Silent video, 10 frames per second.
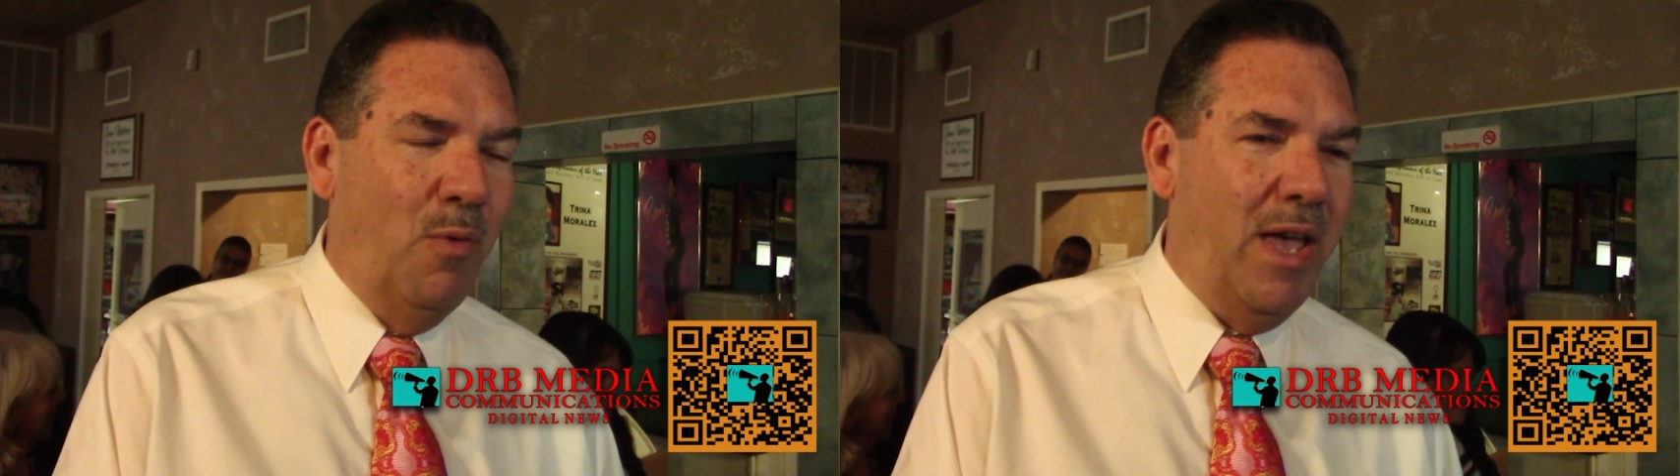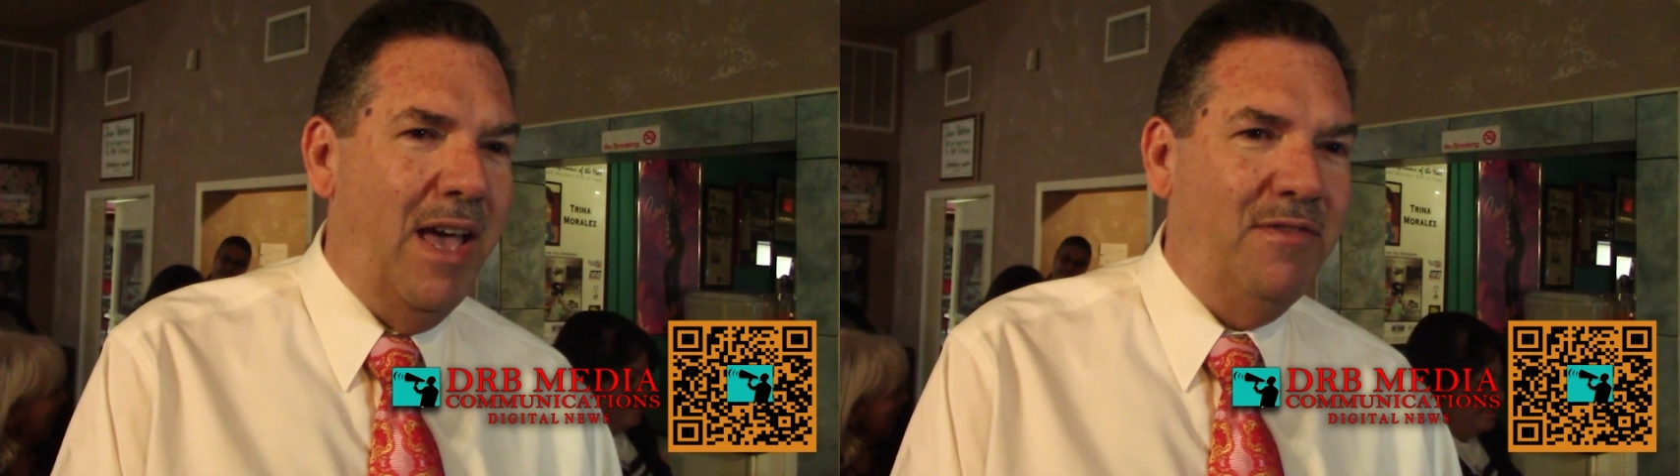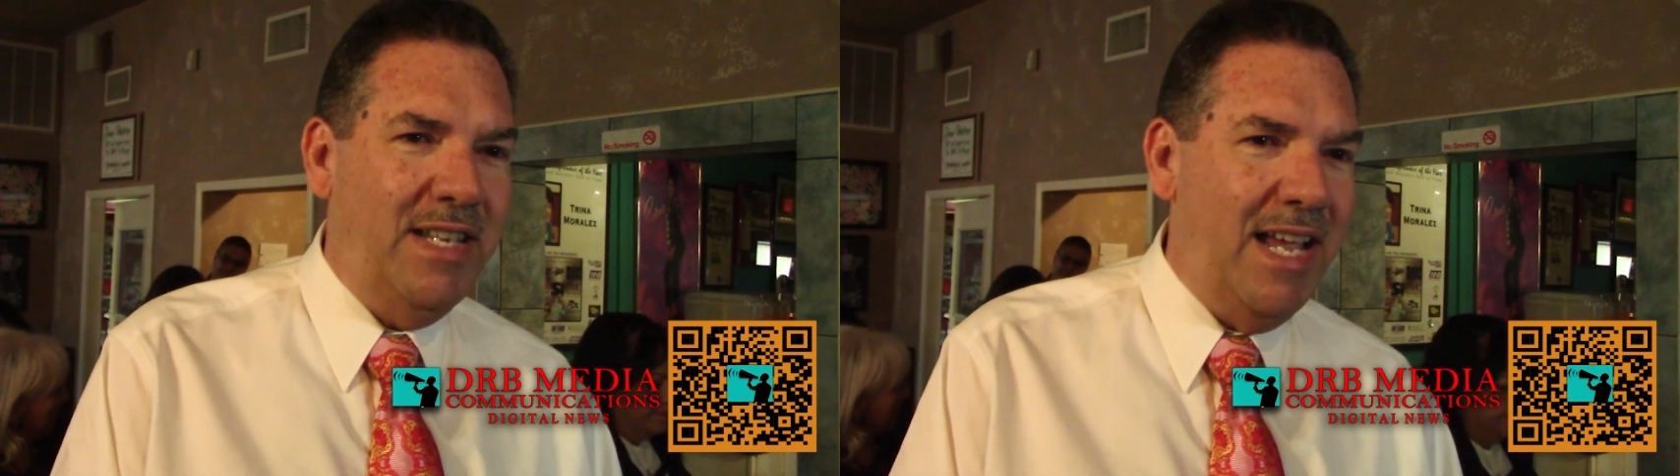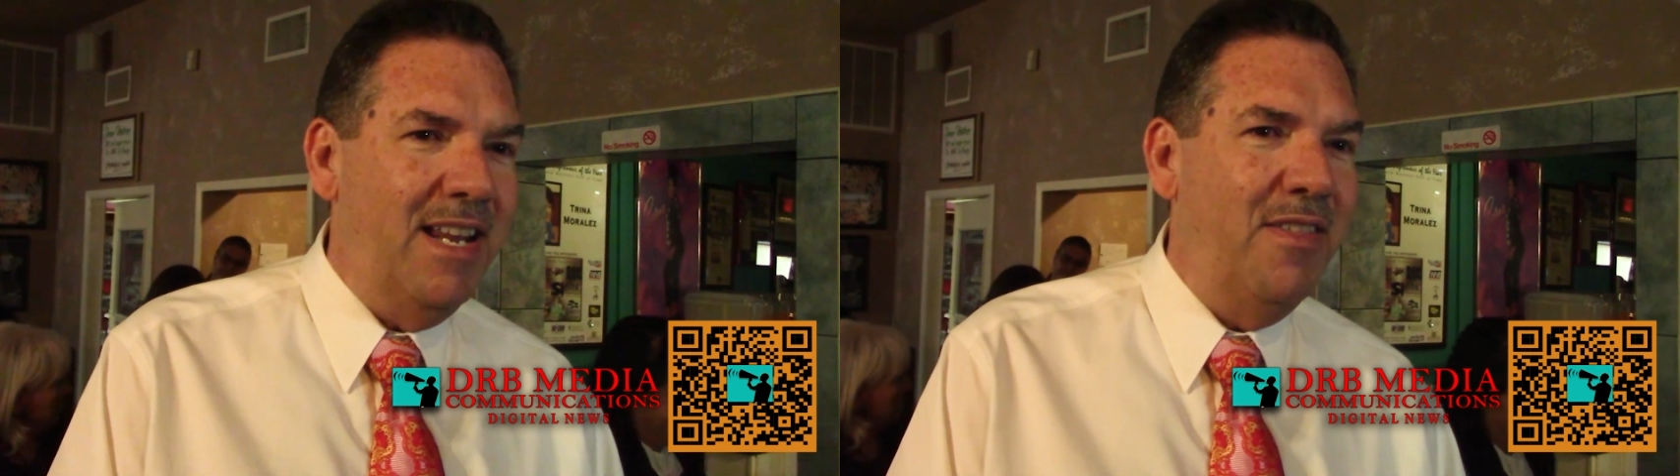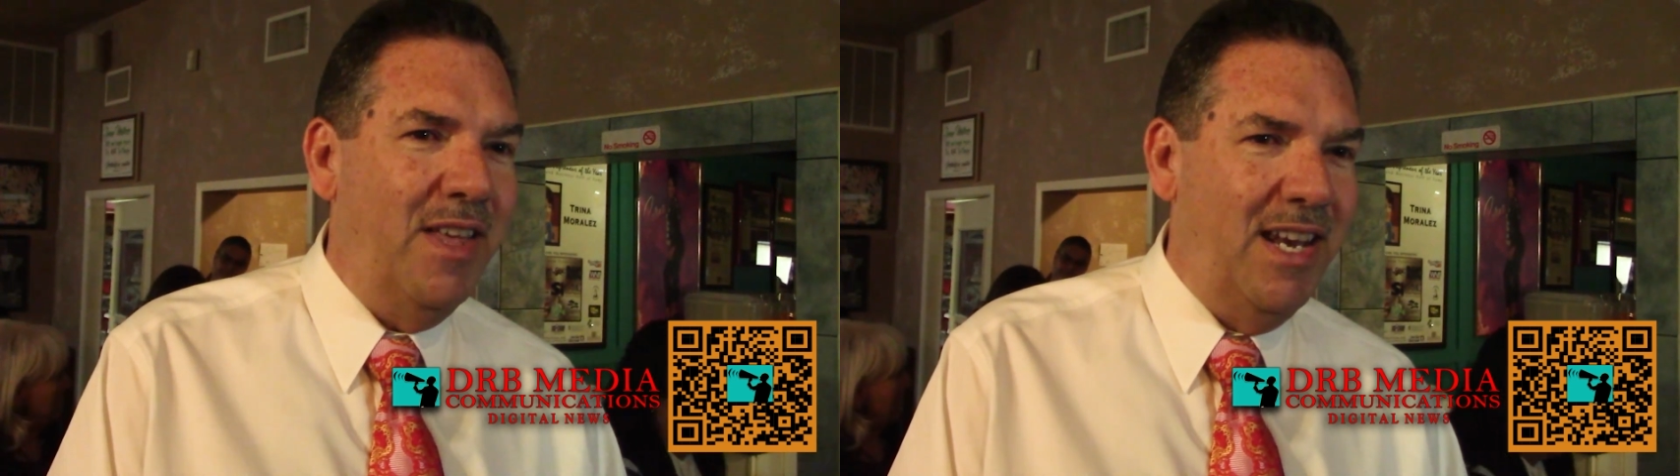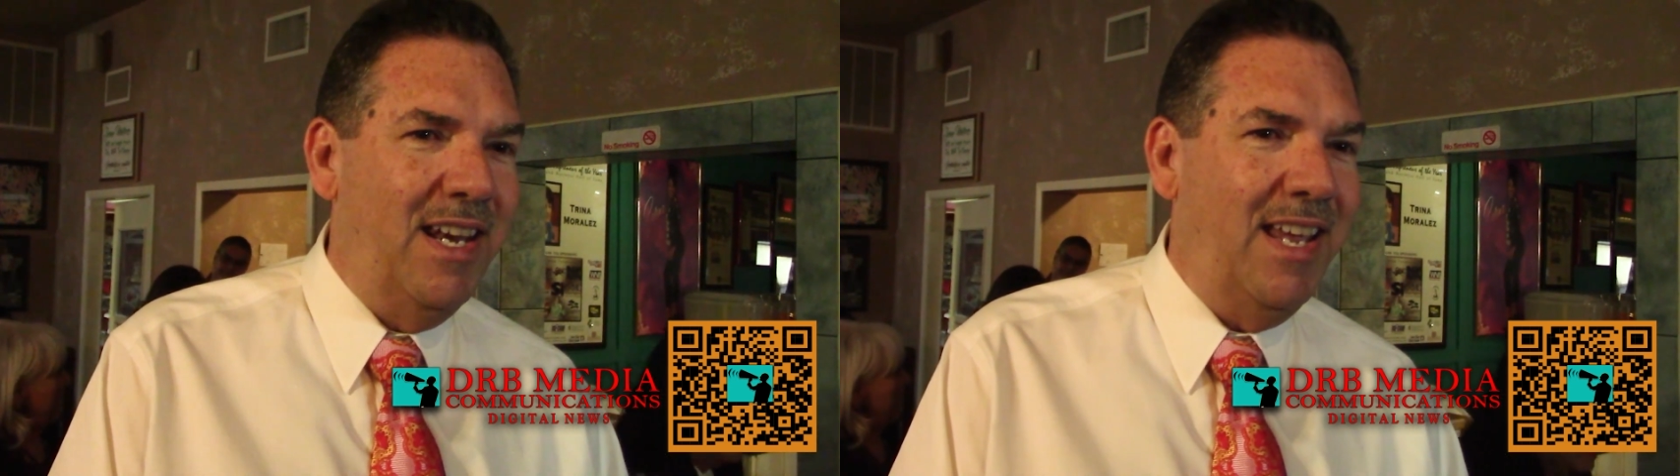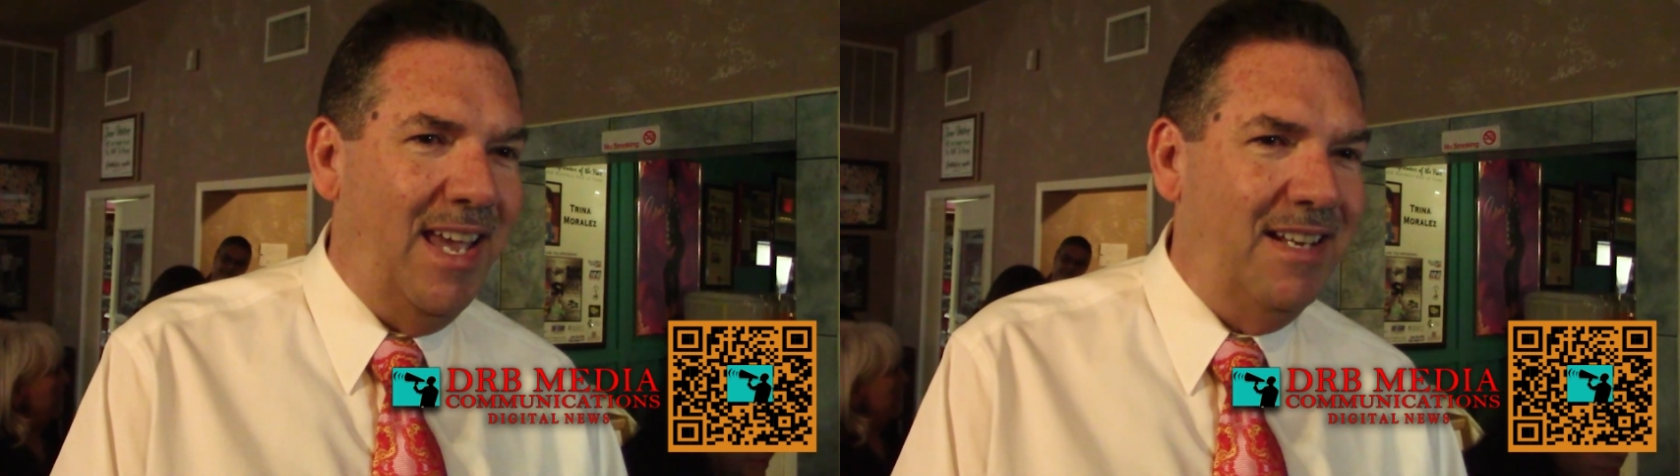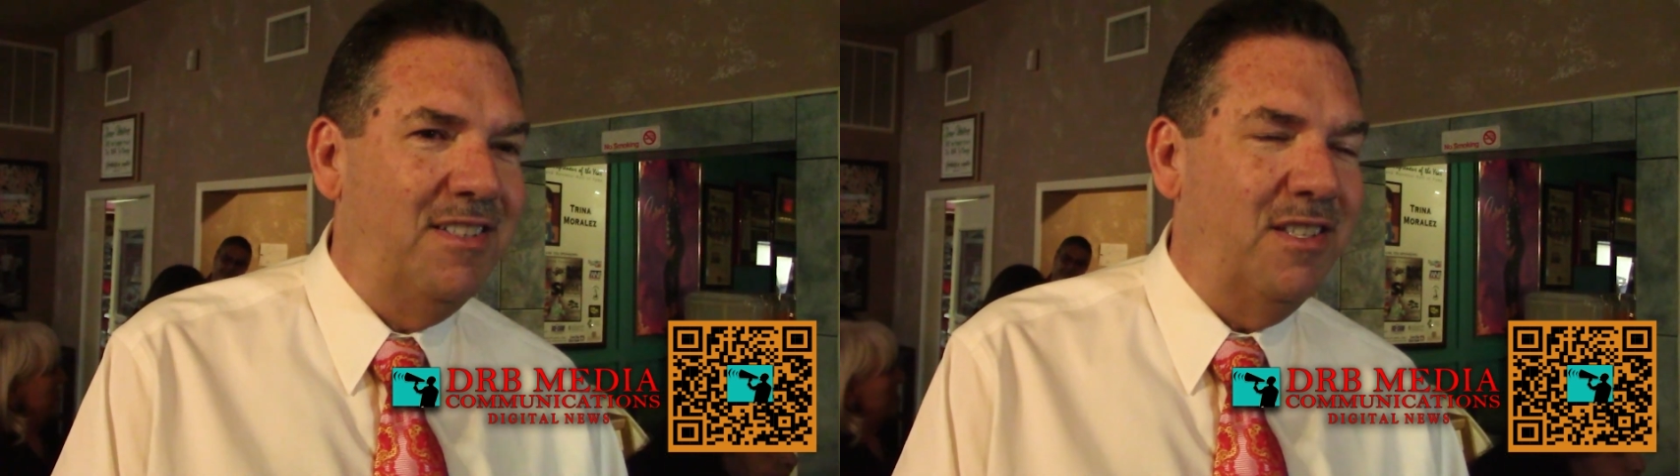We have data that
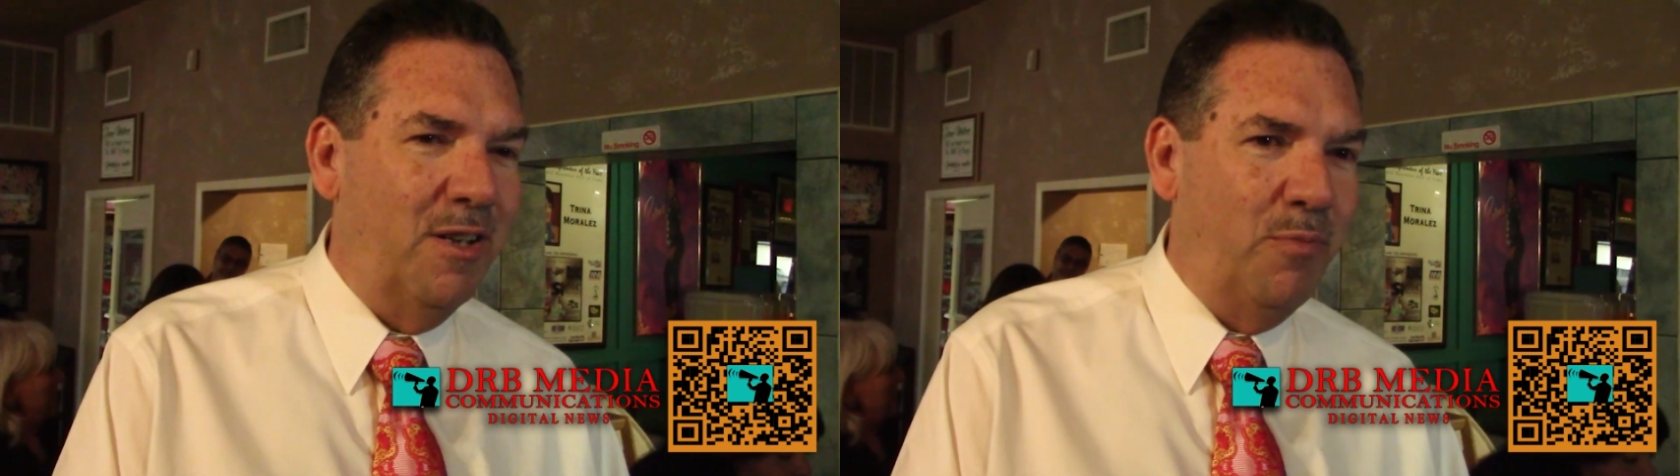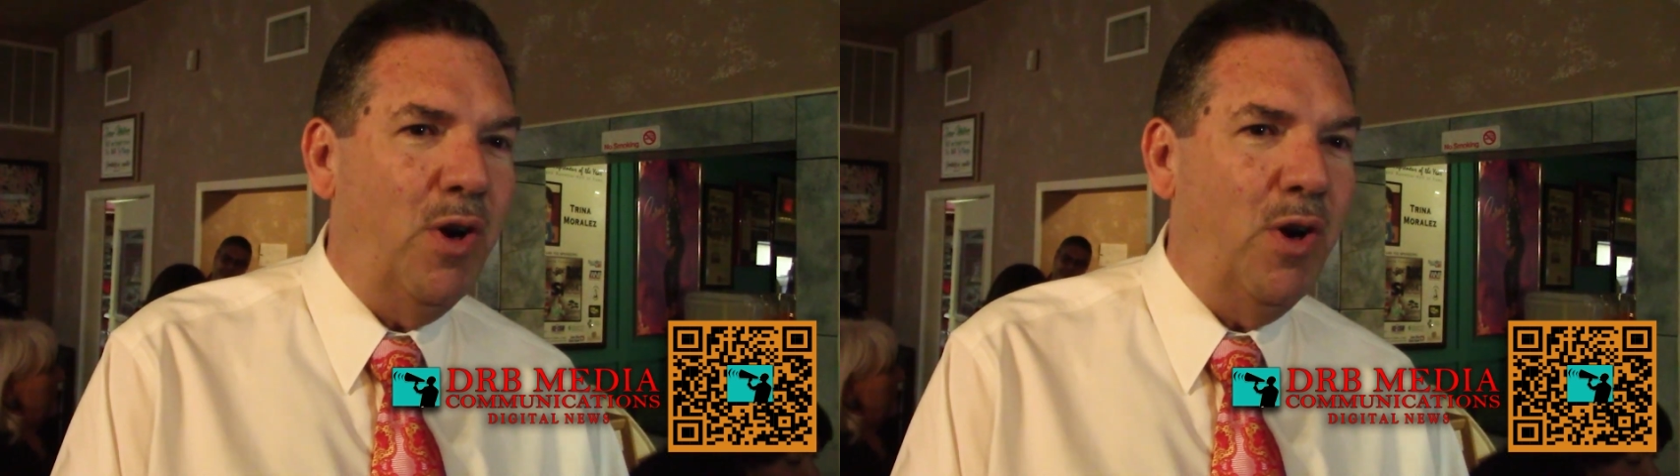indicates the